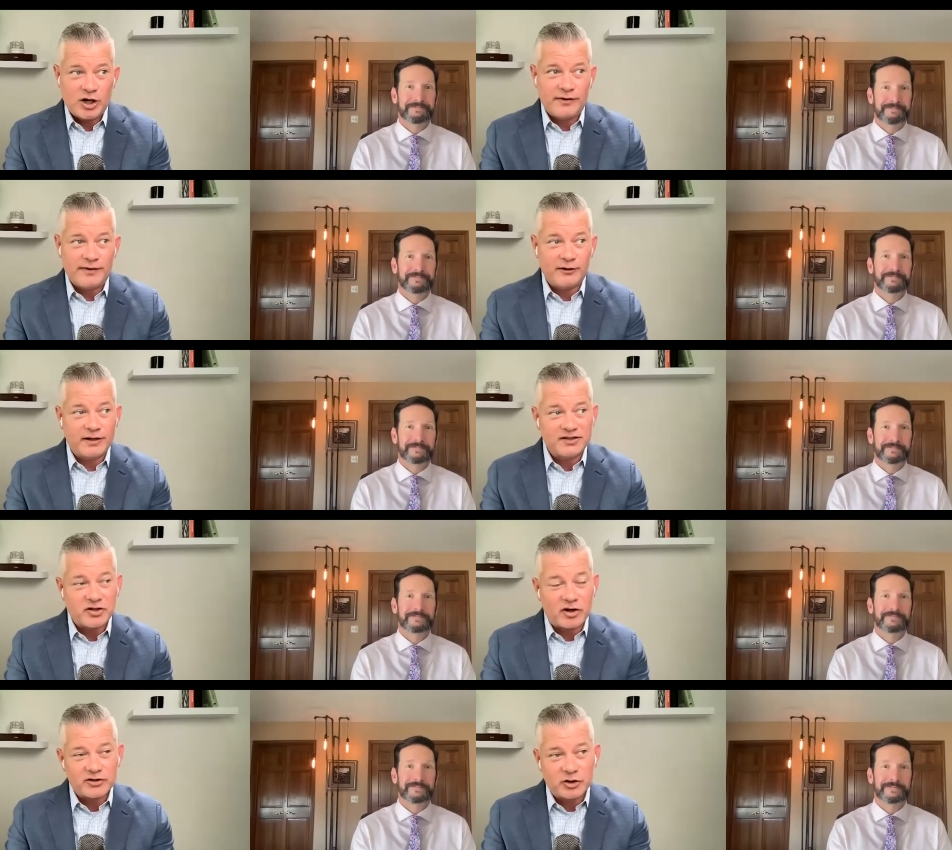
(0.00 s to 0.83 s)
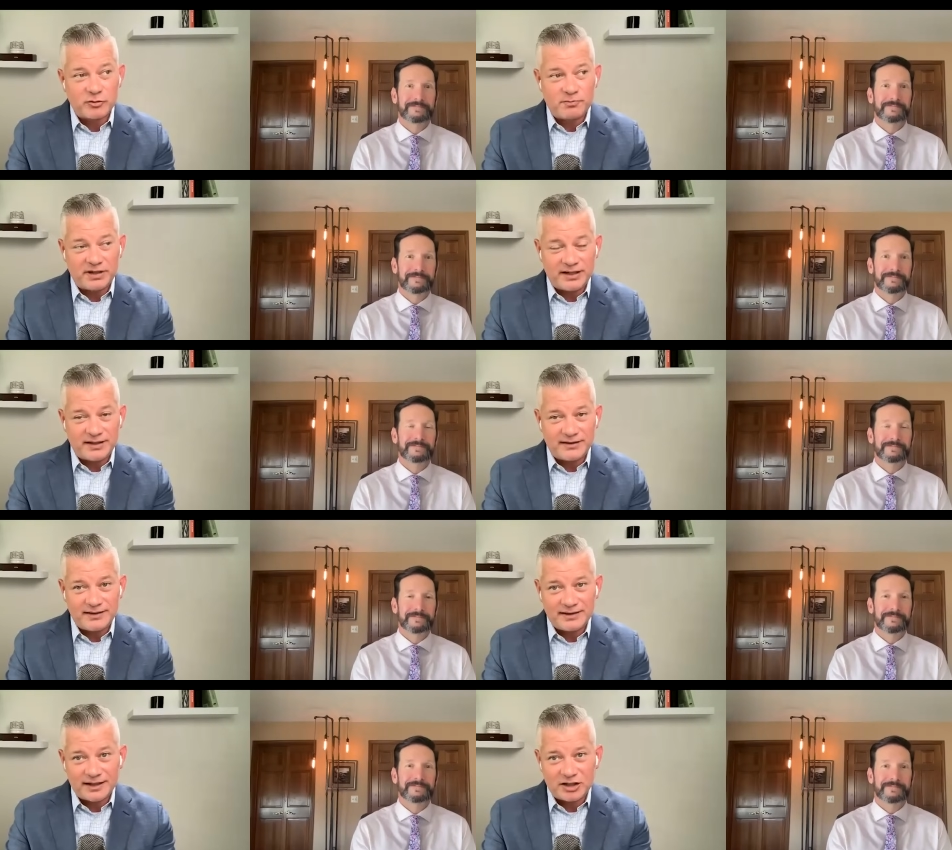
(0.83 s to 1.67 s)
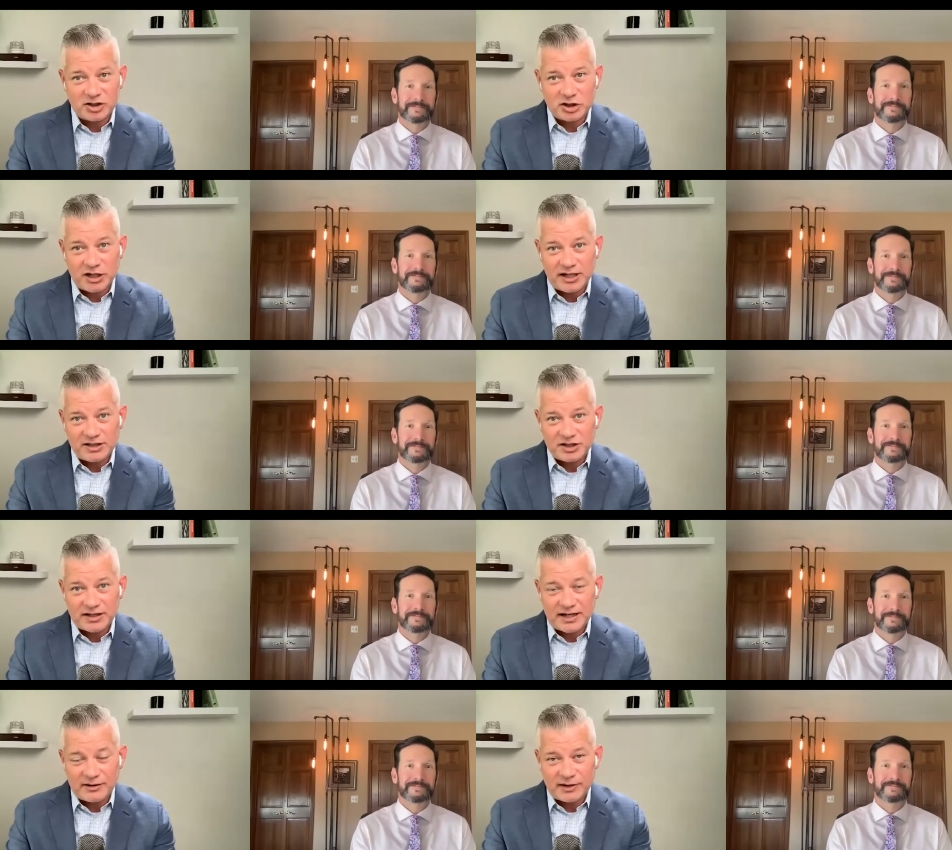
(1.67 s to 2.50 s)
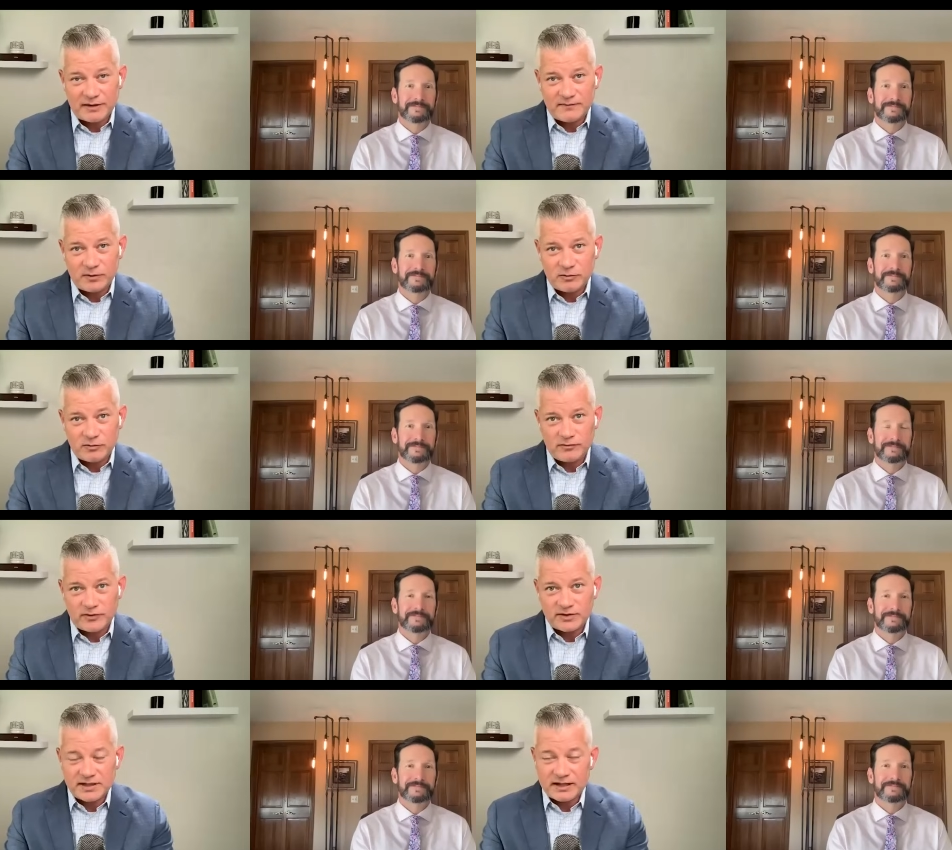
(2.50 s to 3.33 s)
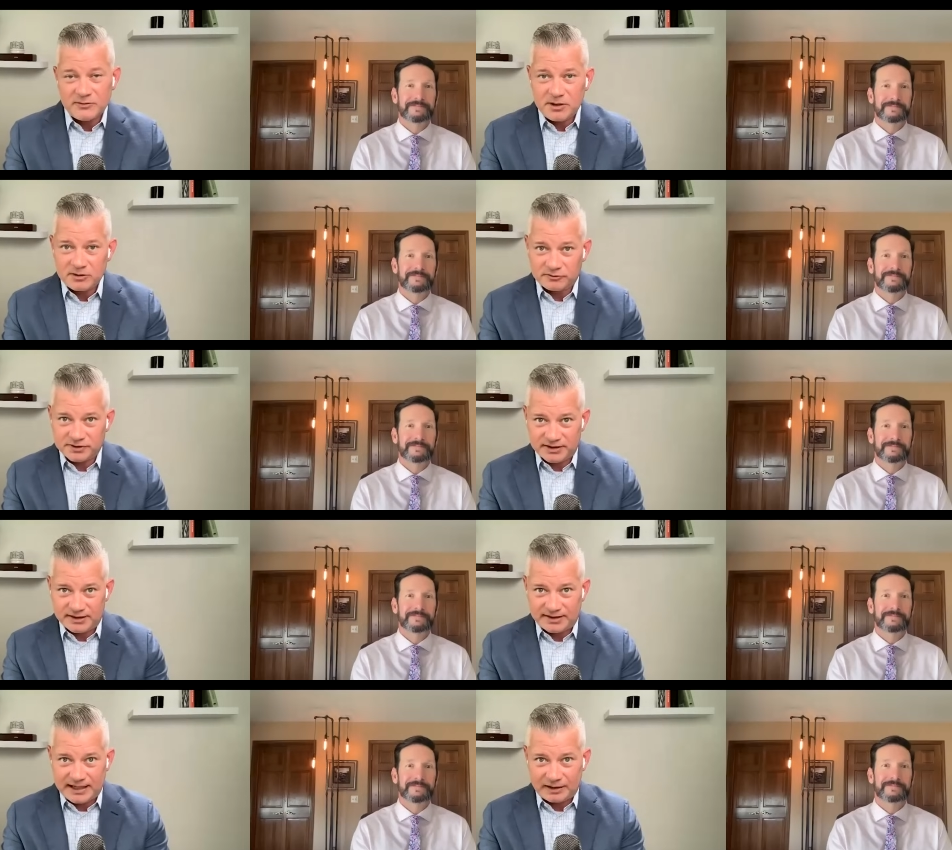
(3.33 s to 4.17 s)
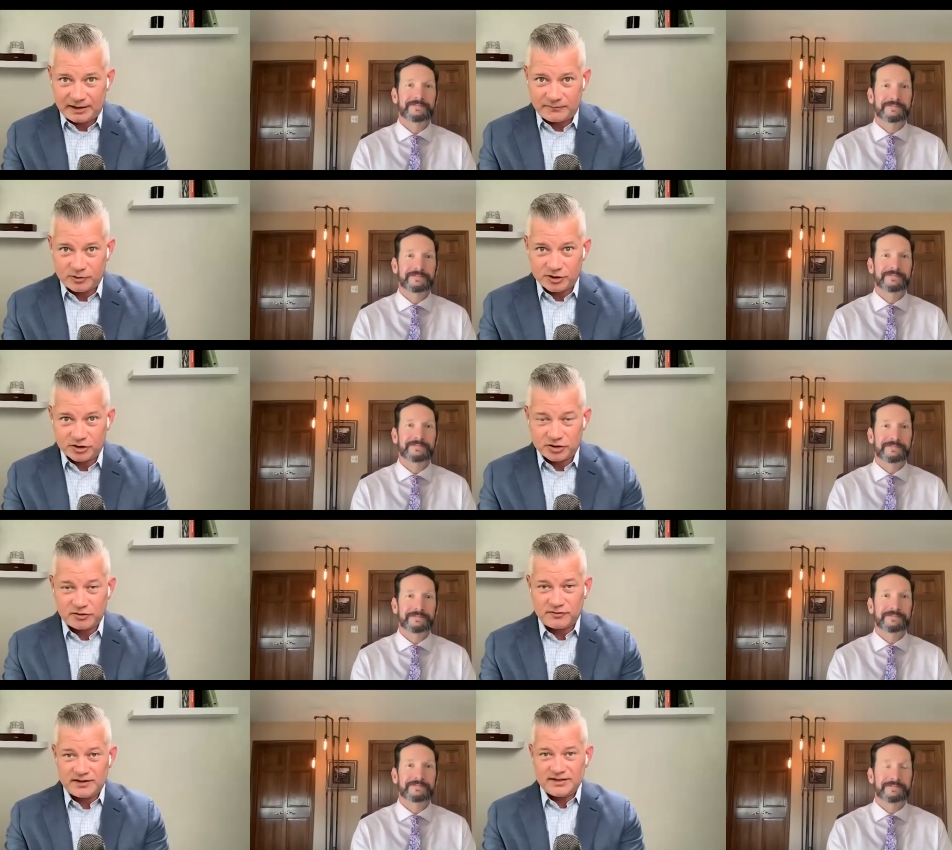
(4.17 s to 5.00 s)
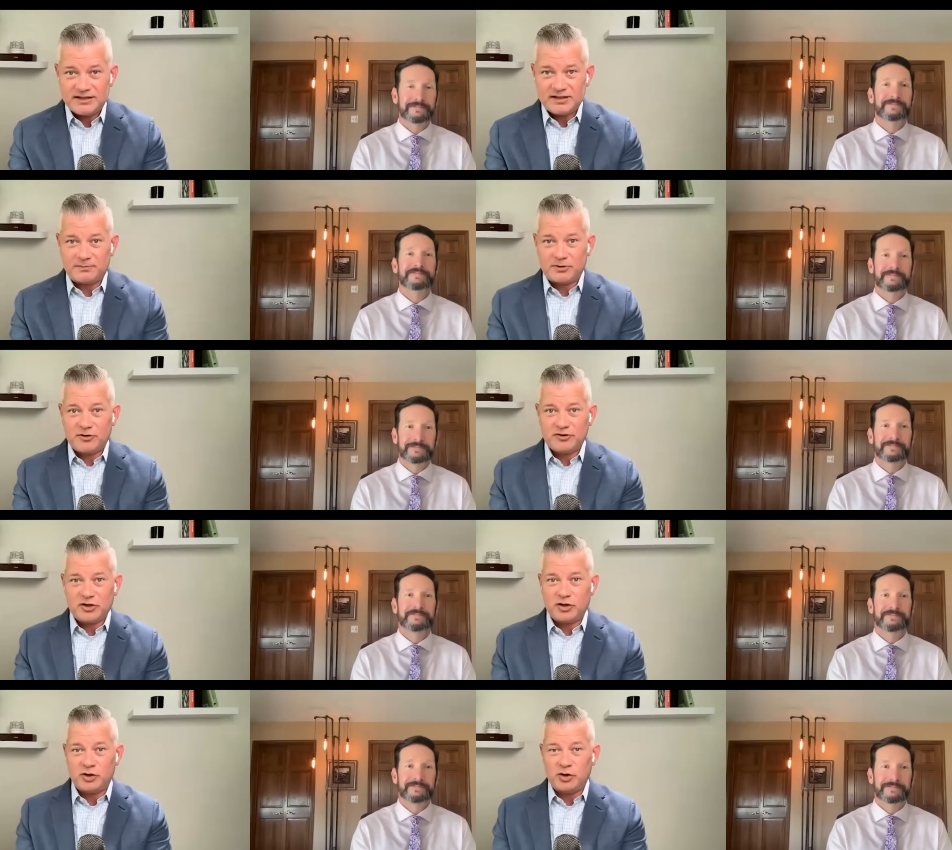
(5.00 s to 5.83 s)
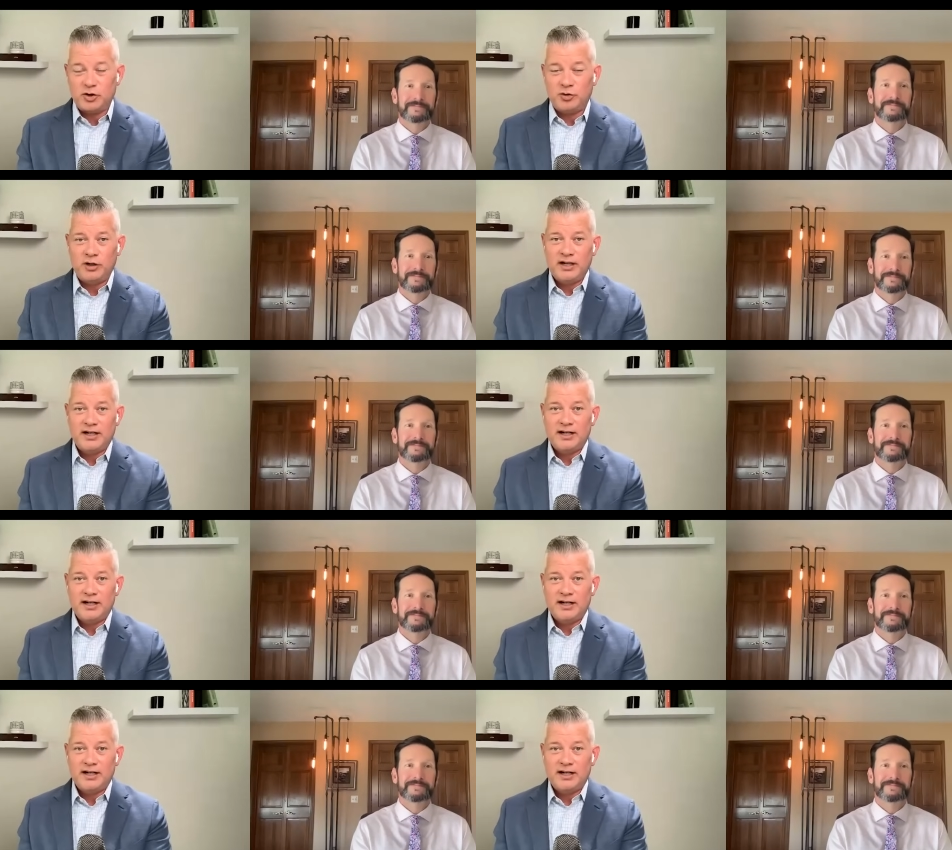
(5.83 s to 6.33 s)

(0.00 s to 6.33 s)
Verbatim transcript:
Speaker 1: there has also been a change in how they view the death penalty in California. So this is a person who,